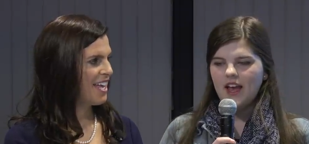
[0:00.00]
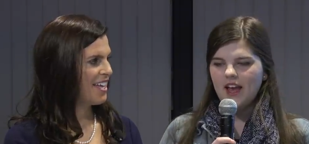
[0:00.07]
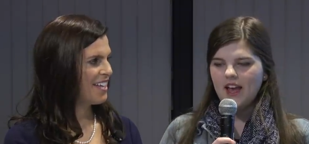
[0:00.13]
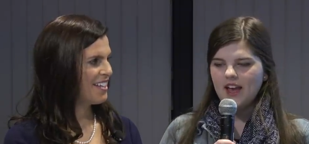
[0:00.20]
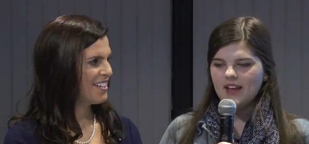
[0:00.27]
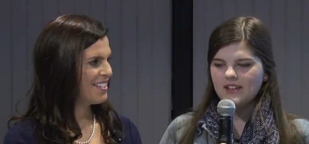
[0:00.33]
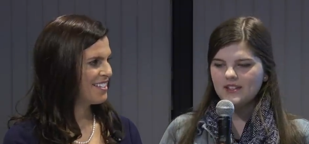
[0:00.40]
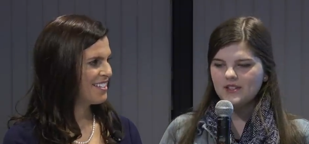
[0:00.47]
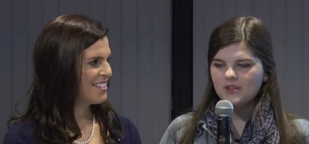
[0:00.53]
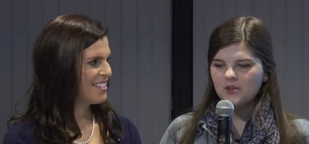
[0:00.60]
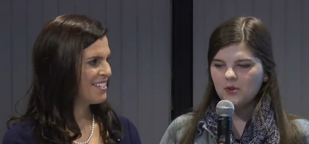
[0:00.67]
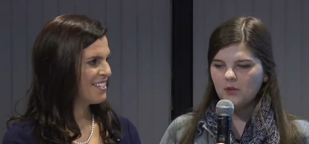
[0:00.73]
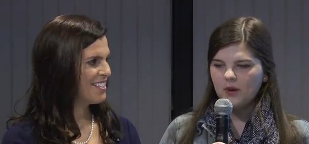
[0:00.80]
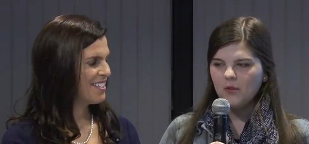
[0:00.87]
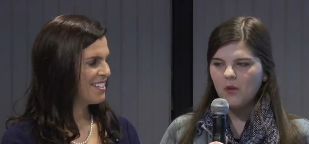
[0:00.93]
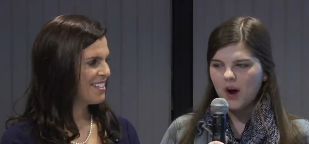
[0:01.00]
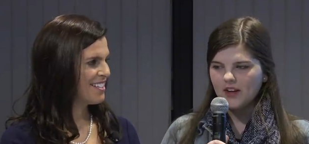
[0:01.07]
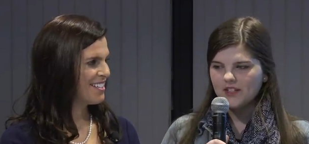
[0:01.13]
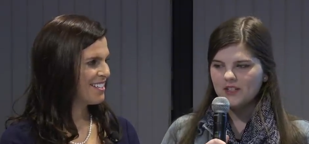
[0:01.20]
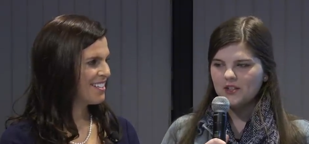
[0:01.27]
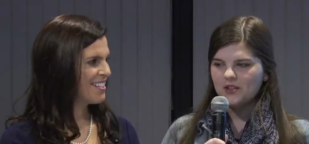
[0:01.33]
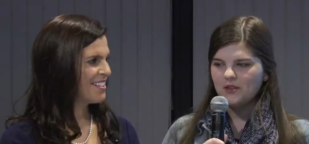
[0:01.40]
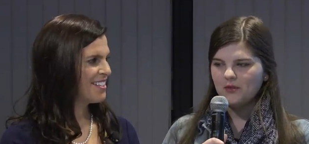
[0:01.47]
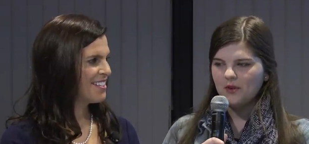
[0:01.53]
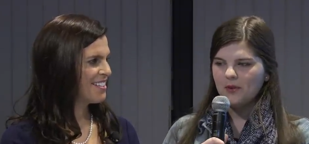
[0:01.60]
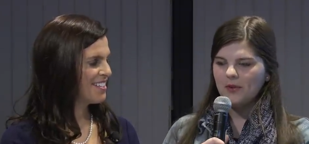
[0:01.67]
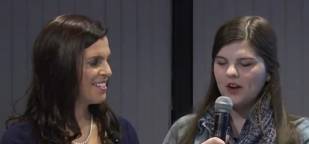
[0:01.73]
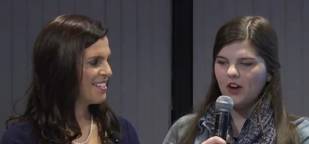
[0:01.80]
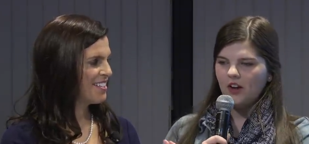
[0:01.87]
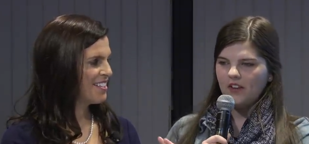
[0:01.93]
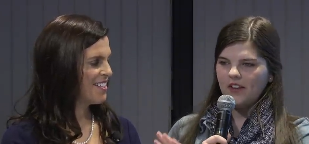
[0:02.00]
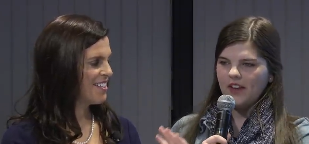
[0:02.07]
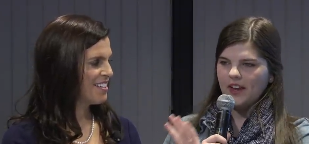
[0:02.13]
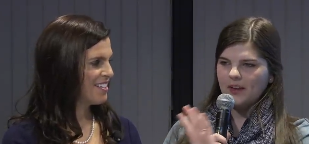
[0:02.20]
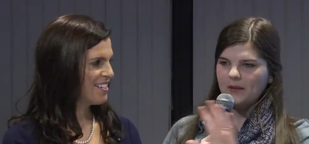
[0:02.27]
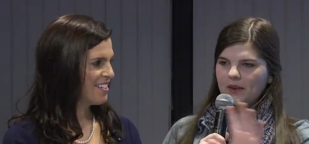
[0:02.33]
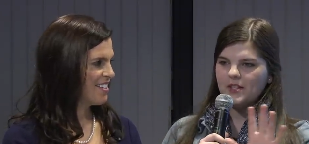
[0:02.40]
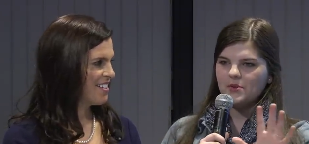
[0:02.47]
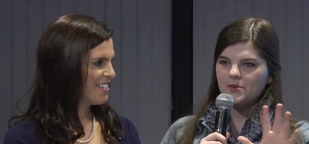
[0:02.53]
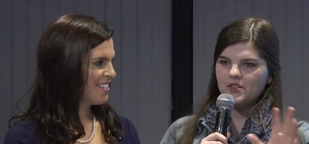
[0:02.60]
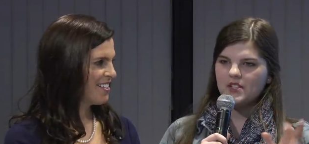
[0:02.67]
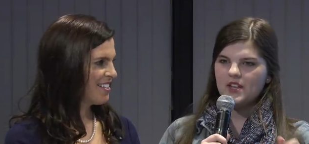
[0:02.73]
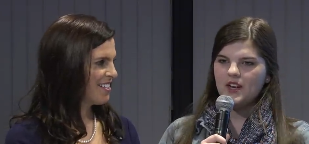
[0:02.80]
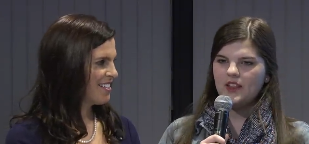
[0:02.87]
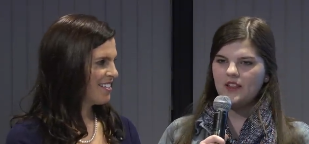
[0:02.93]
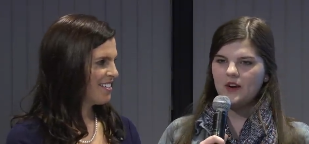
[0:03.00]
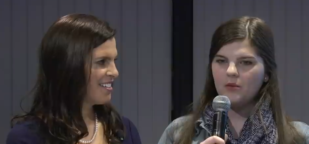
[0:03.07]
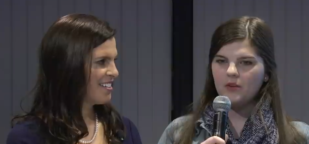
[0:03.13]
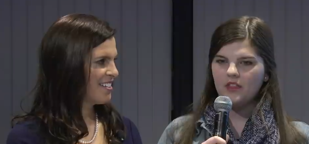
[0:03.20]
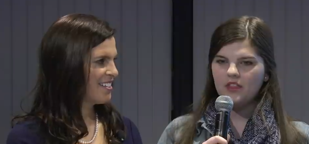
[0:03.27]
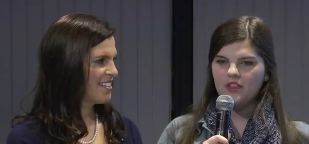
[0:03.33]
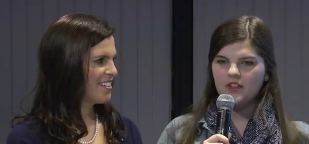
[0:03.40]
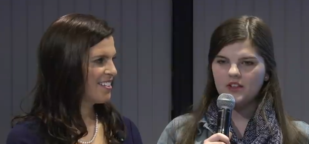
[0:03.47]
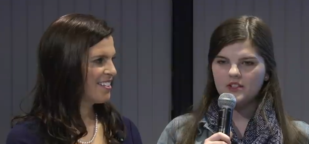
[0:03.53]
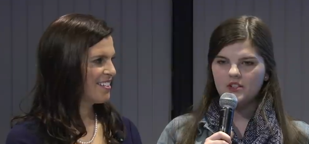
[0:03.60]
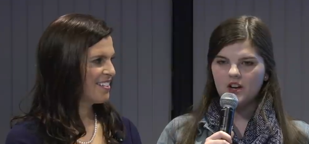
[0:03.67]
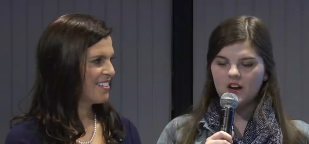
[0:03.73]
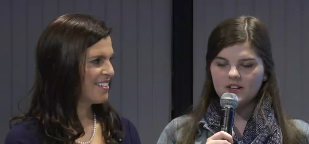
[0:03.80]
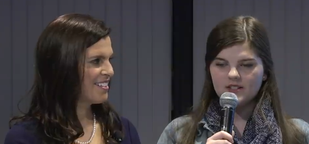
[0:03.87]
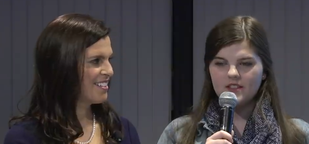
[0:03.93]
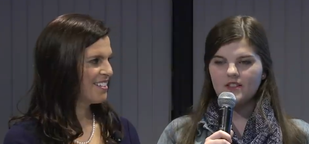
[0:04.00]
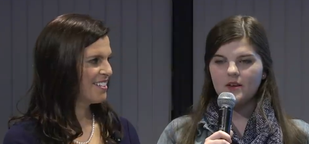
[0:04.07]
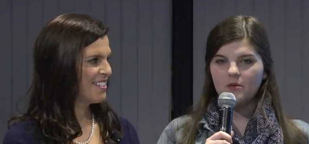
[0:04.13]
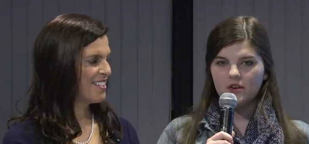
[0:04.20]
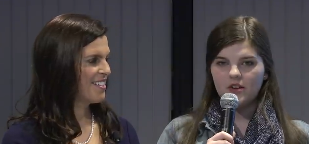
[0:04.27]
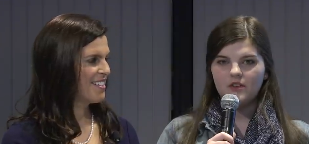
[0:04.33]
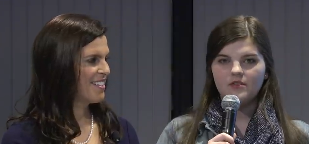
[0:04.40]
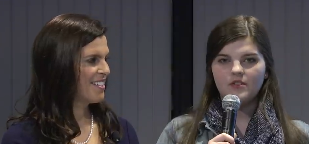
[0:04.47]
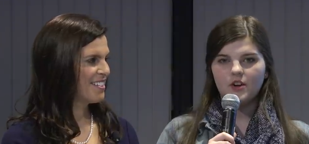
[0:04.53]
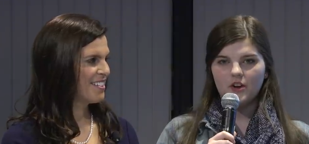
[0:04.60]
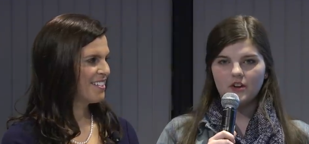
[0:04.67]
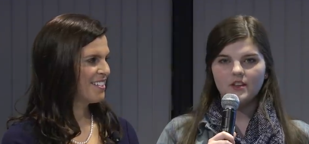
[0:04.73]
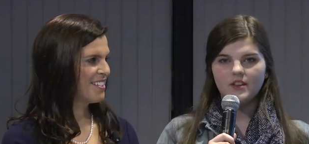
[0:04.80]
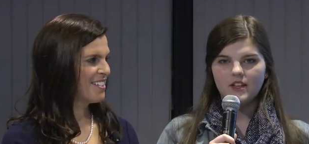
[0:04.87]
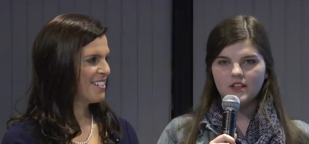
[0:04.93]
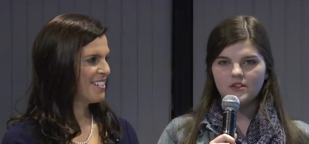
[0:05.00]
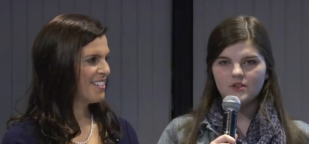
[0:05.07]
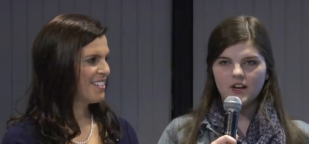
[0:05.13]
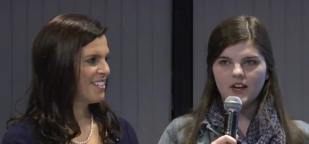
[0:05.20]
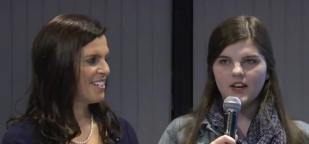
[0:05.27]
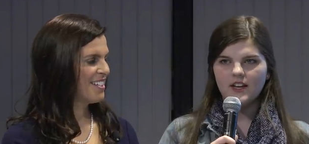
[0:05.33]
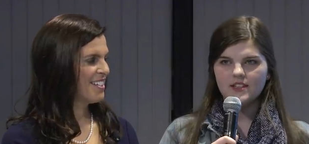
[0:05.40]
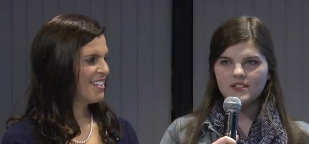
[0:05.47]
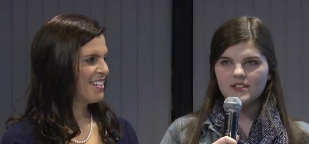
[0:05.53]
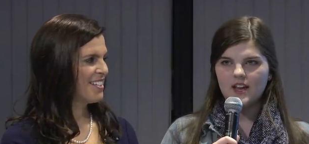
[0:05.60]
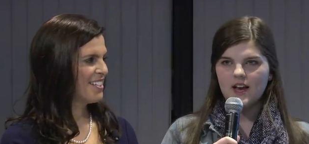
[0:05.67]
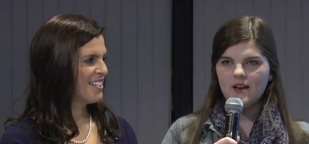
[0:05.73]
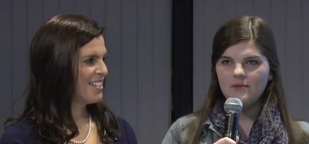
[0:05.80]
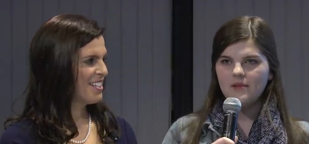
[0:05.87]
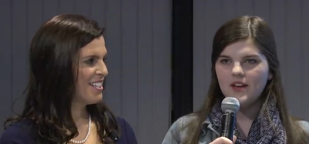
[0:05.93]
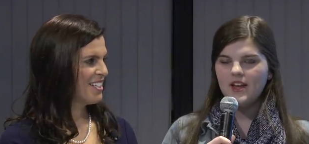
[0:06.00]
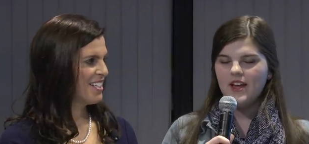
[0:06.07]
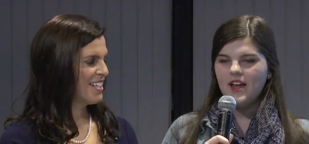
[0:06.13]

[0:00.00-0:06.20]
Speaker 1: And we walked into the room and all the inmates were sitting there with the dogs that they were currently training at the time.